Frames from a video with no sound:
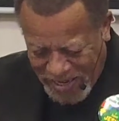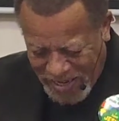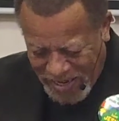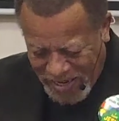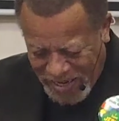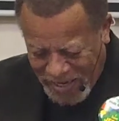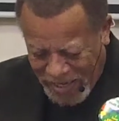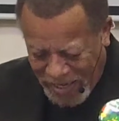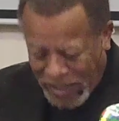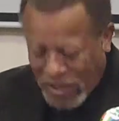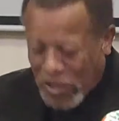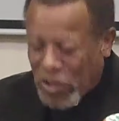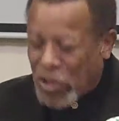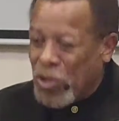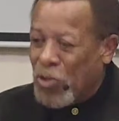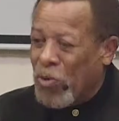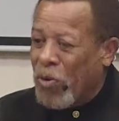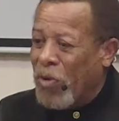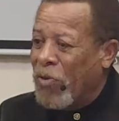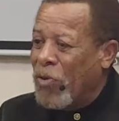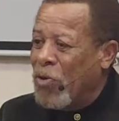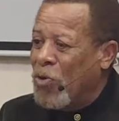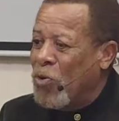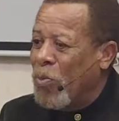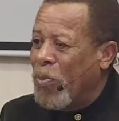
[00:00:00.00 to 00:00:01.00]
I like the story
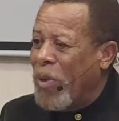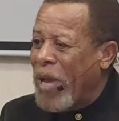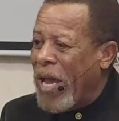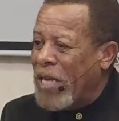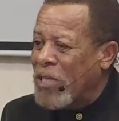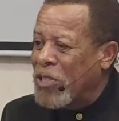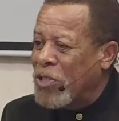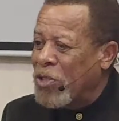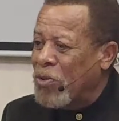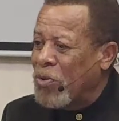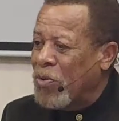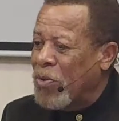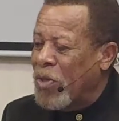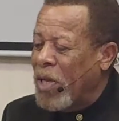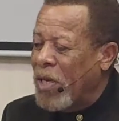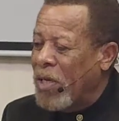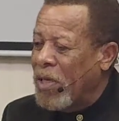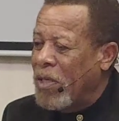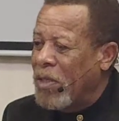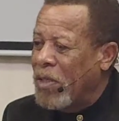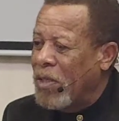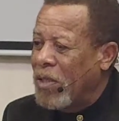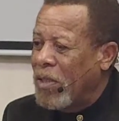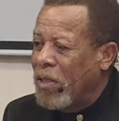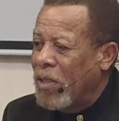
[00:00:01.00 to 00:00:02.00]
of the new pastor that
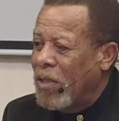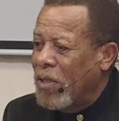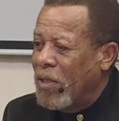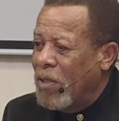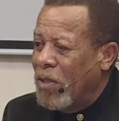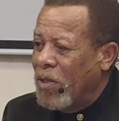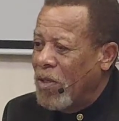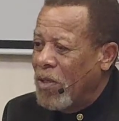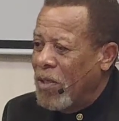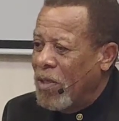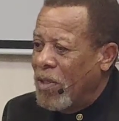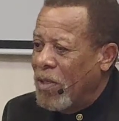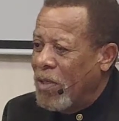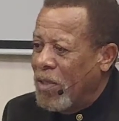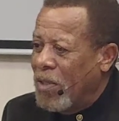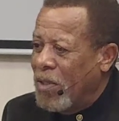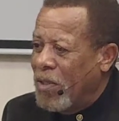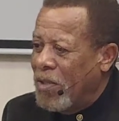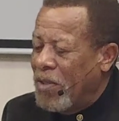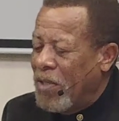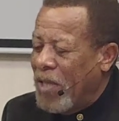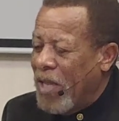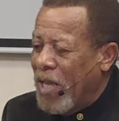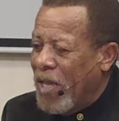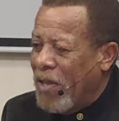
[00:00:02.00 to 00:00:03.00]

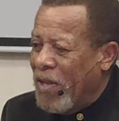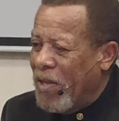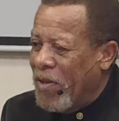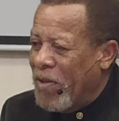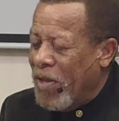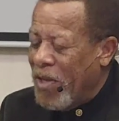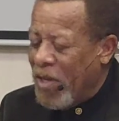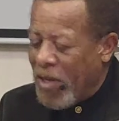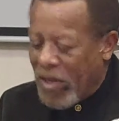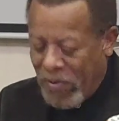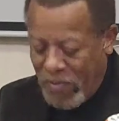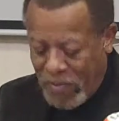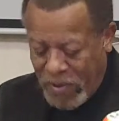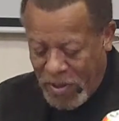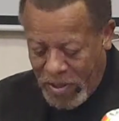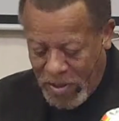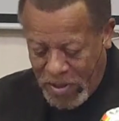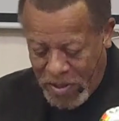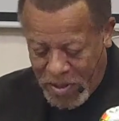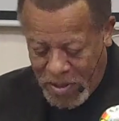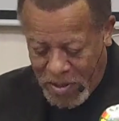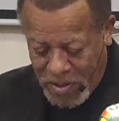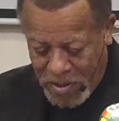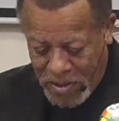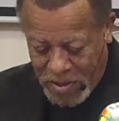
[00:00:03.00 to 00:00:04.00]
he had
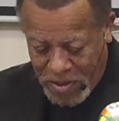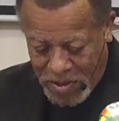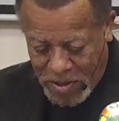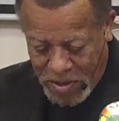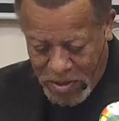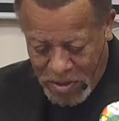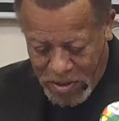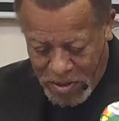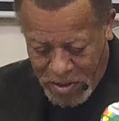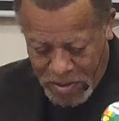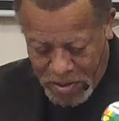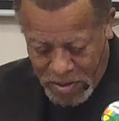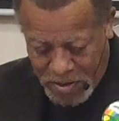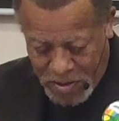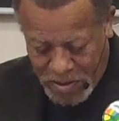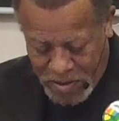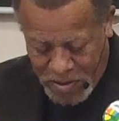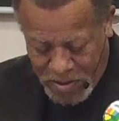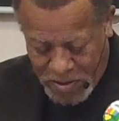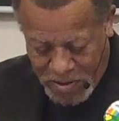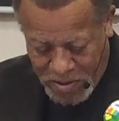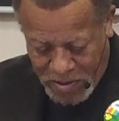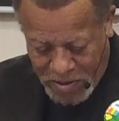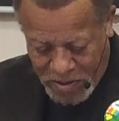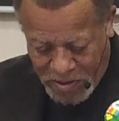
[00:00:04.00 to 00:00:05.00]
been
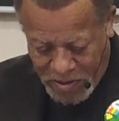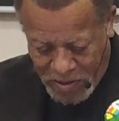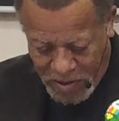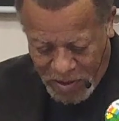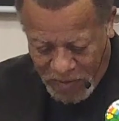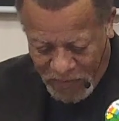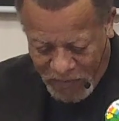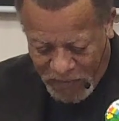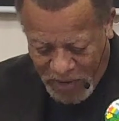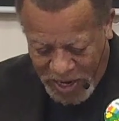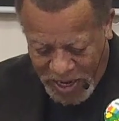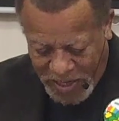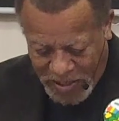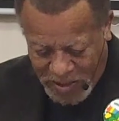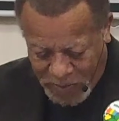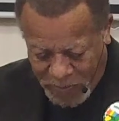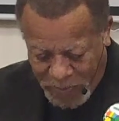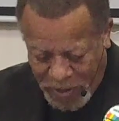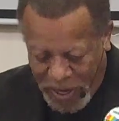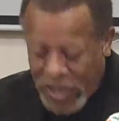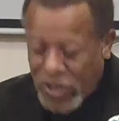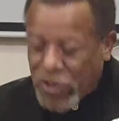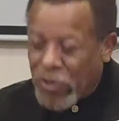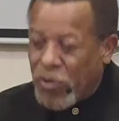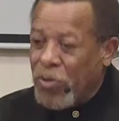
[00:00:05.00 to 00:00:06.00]
invited to
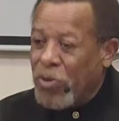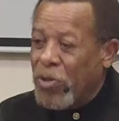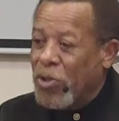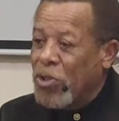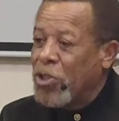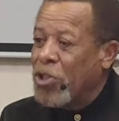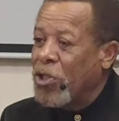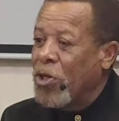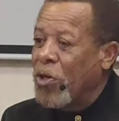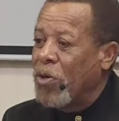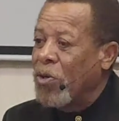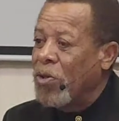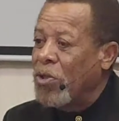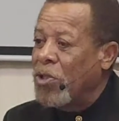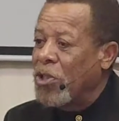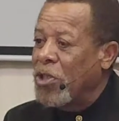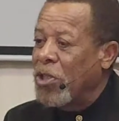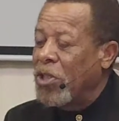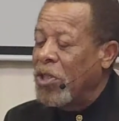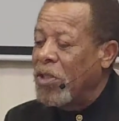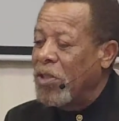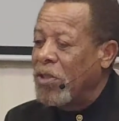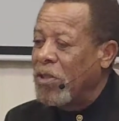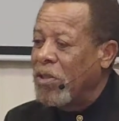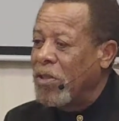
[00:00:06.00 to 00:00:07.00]
pastor the church,
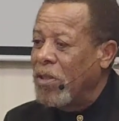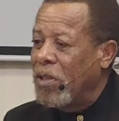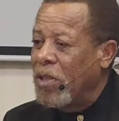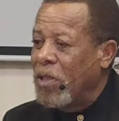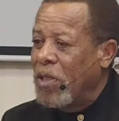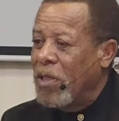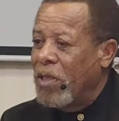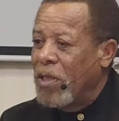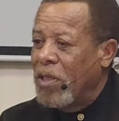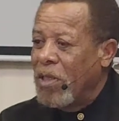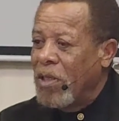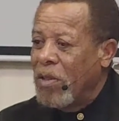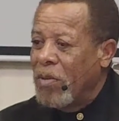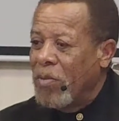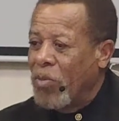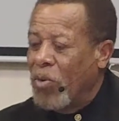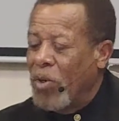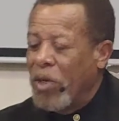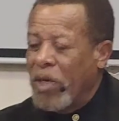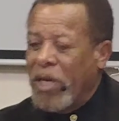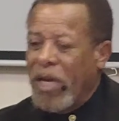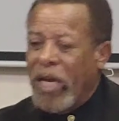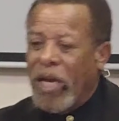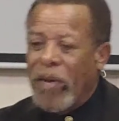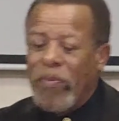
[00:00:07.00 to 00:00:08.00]
and
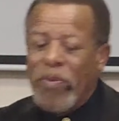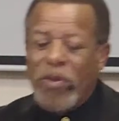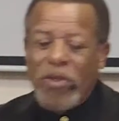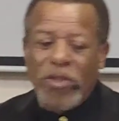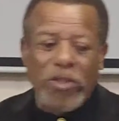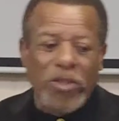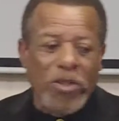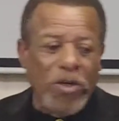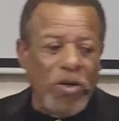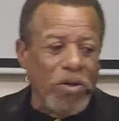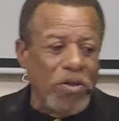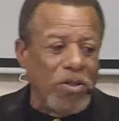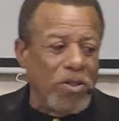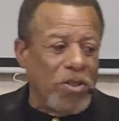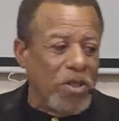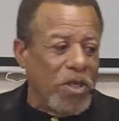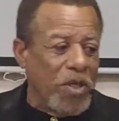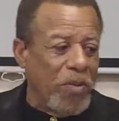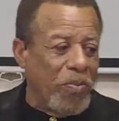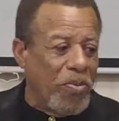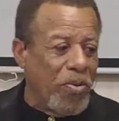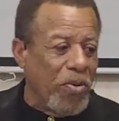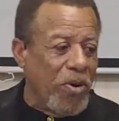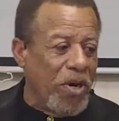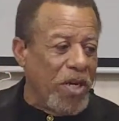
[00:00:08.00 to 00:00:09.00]
boy got up in church and he
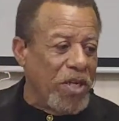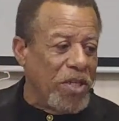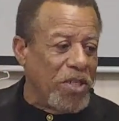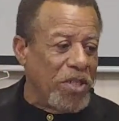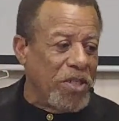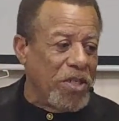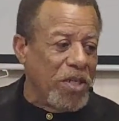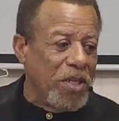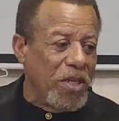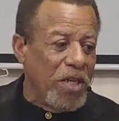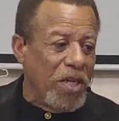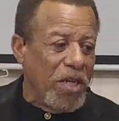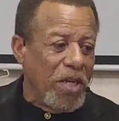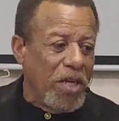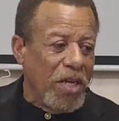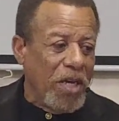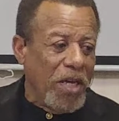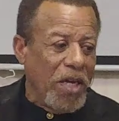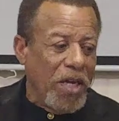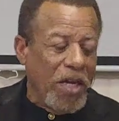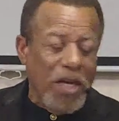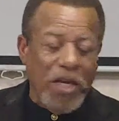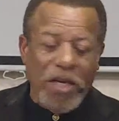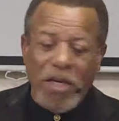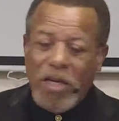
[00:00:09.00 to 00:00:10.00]
preached,
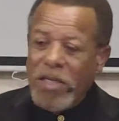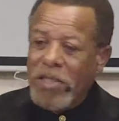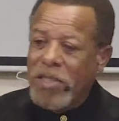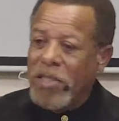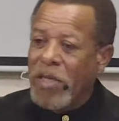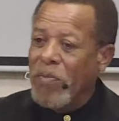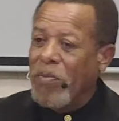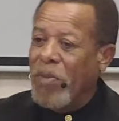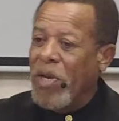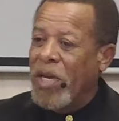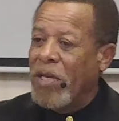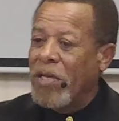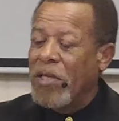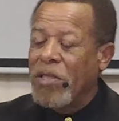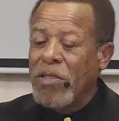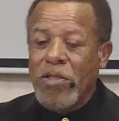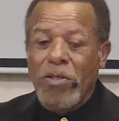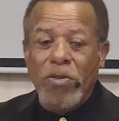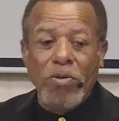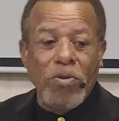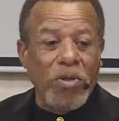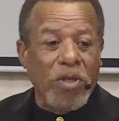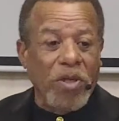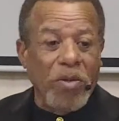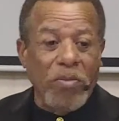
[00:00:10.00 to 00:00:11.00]
and they said, man, this
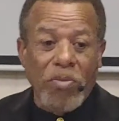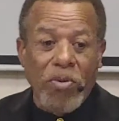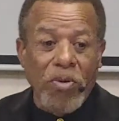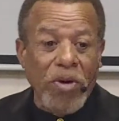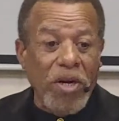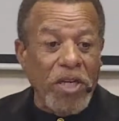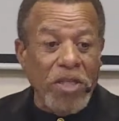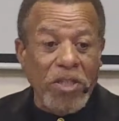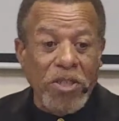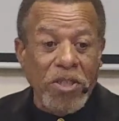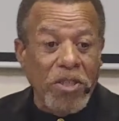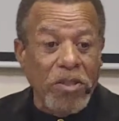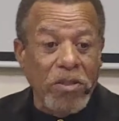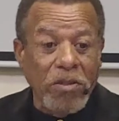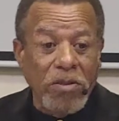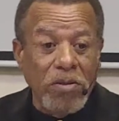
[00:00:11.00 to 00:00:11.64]
dude can preach.